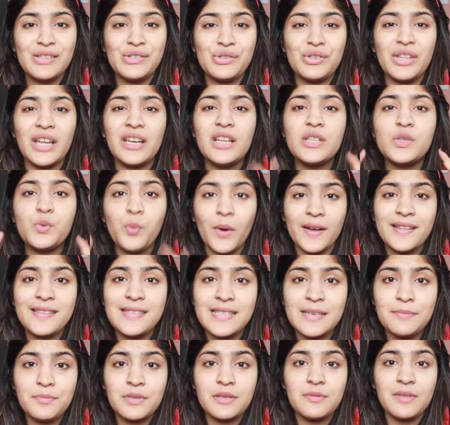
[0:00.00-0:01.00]
So that is
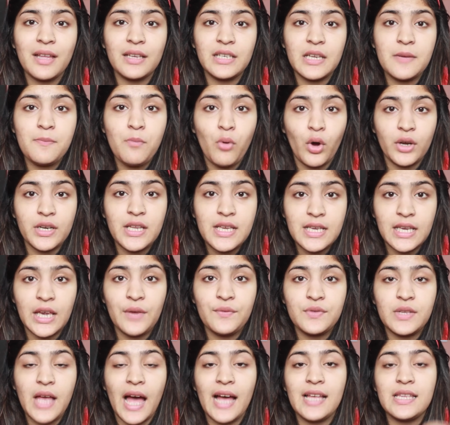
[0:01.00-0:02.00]
one symptom that your body
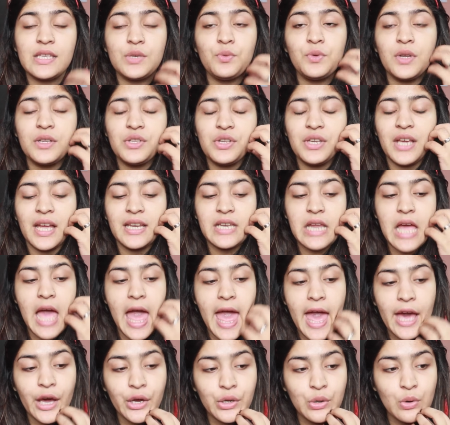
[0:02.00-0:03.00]
gives. As soon as you get
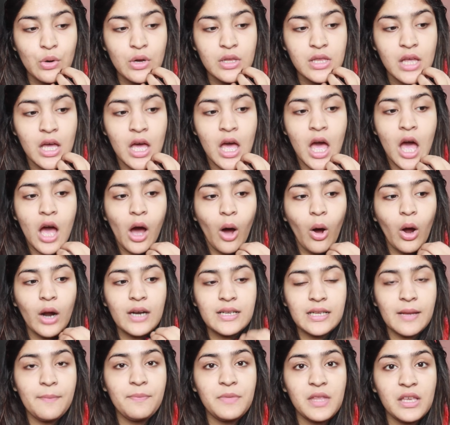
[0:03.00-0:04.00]
hair growth
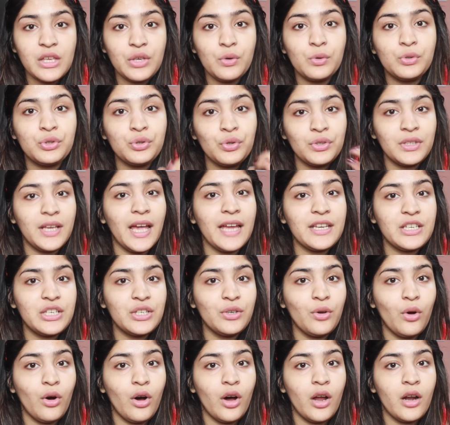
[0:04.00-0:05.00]
or something, you should get
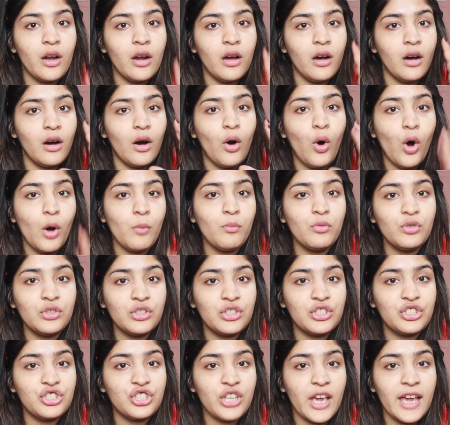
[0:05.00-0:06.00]
your
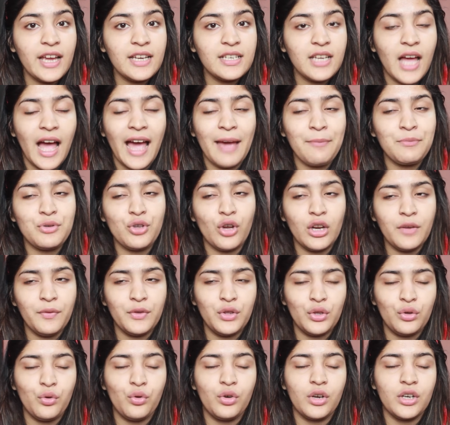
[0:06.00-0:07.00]
hormones checked. I'm sorry
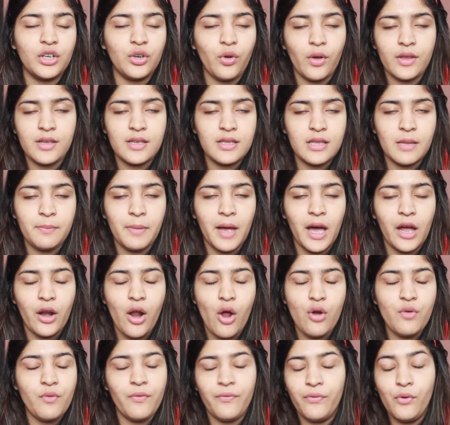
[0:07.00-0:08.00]
for the cooker noise in the
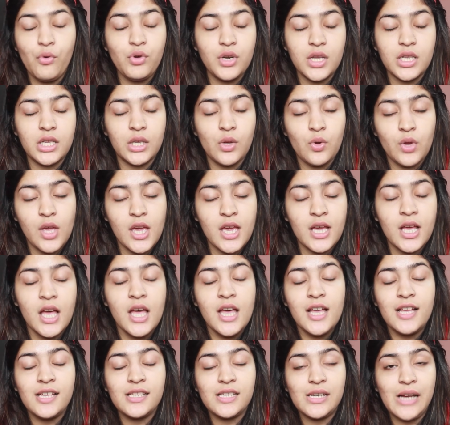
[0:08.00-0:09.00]
background. Food is cooking,
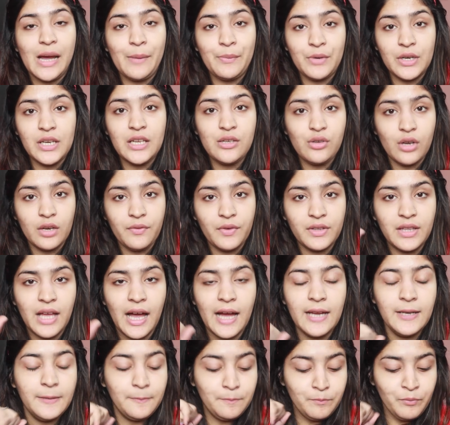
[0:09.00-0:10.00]
so I'm really sorry for
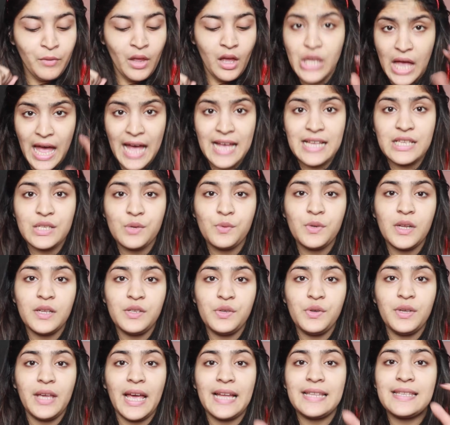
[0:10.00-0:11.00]
that. As soon
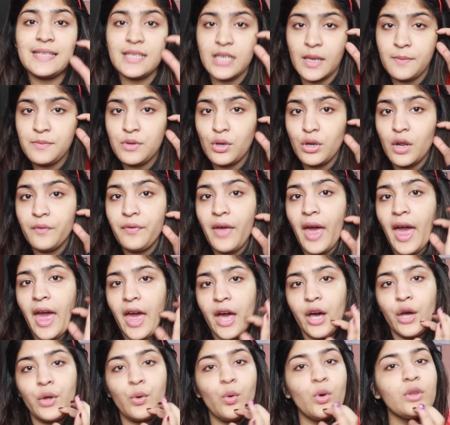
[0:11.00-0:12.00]
as you get some sort of
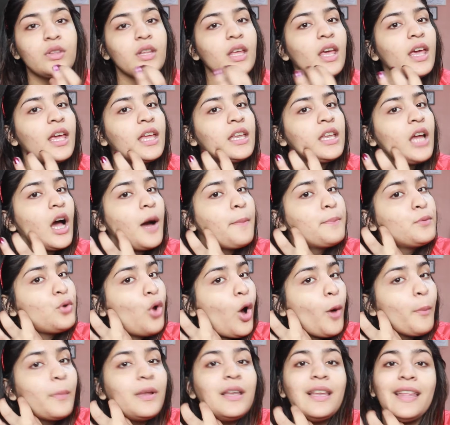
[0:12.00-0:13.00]
hair growth in
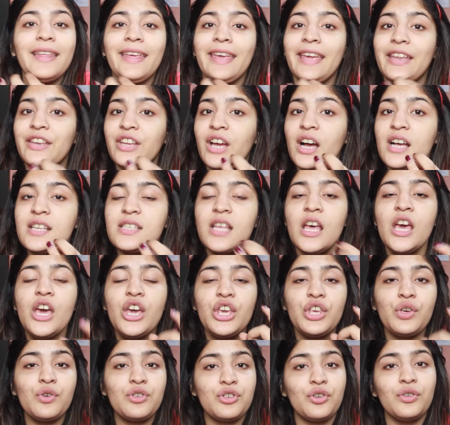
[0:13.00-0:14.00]
abnormal areas,
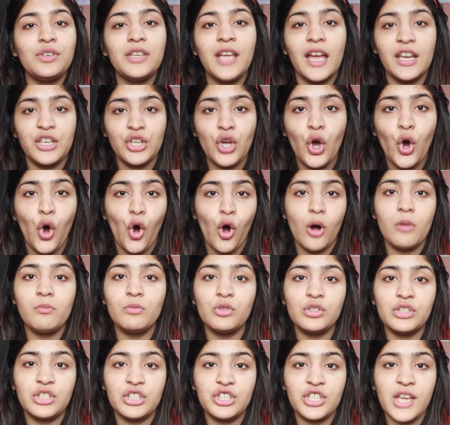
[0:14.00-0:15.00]
you should get your
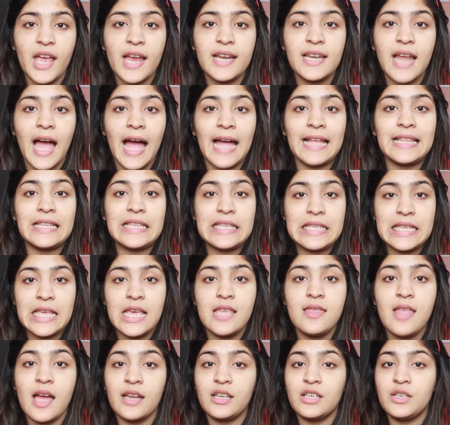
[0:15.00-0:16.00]
hormones checked and
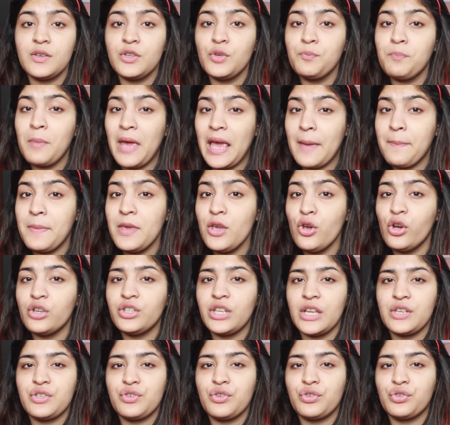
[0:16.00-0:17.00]
see that maybe your
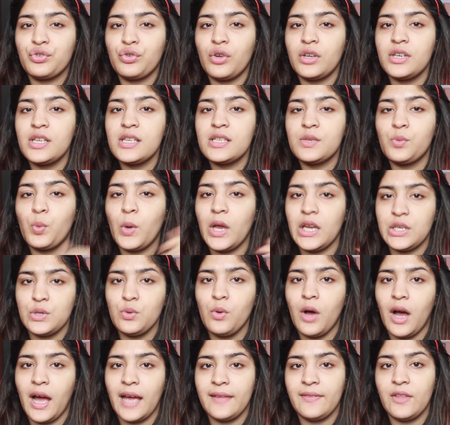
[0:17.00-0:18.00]
testosterone is way
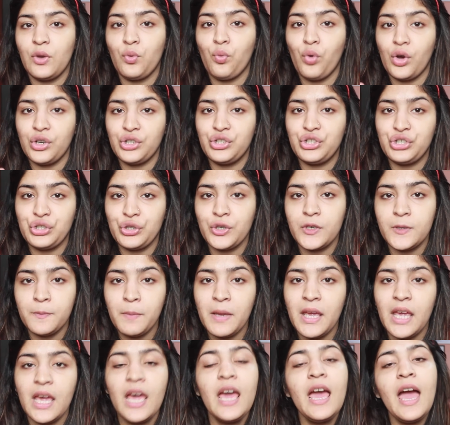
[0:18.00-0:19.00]
too high than what should
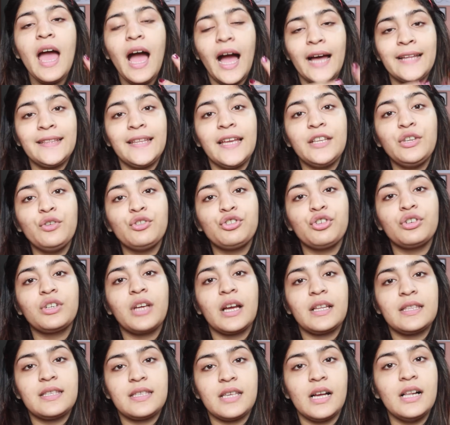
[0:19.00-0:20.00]
be, and then you
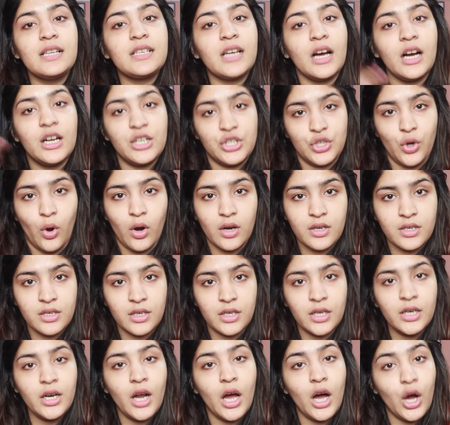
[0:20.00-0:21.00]
should consult a
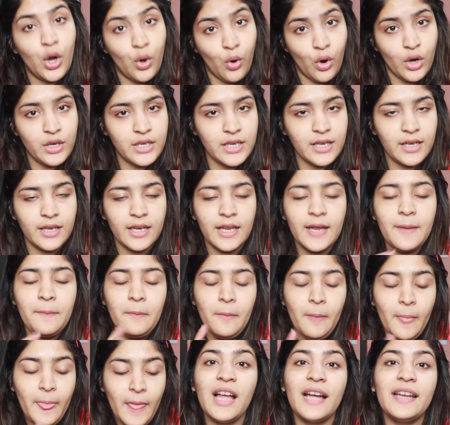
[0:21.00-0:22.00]
doctor
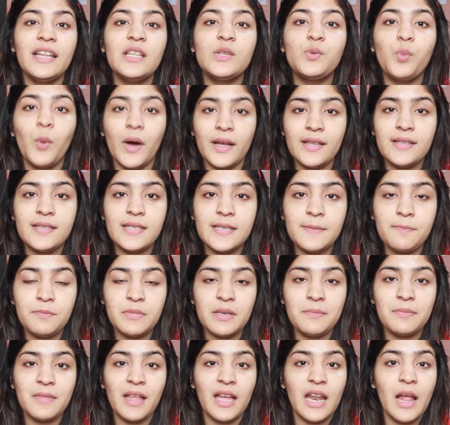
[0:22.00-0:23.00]
accordingly. That is one
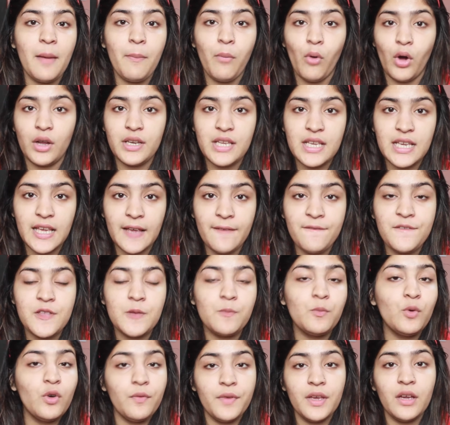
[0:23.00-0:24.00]
symptom that our body gives.
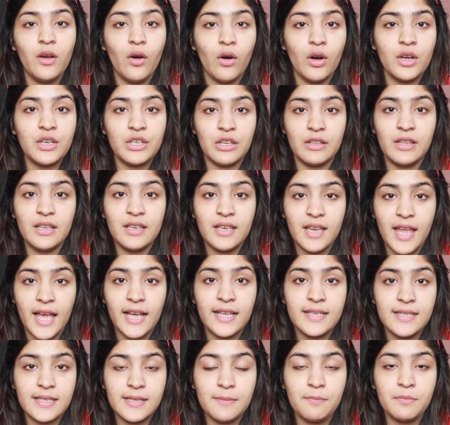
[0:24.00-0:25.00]
Moving on to the
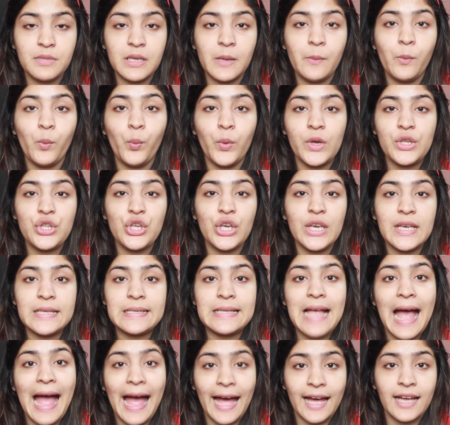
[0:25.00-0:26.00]
next symptom, which
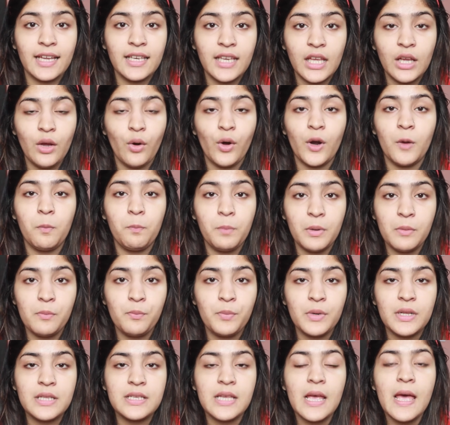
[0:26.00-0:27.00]
is acne or
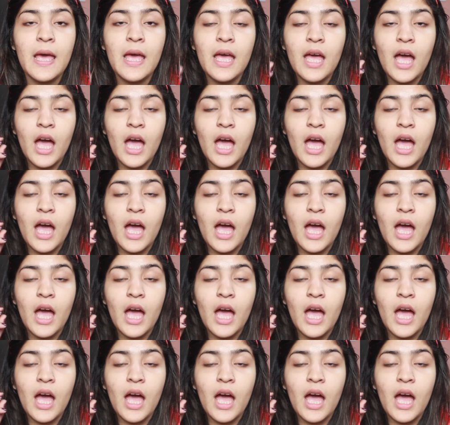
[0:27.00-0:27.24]
pimples.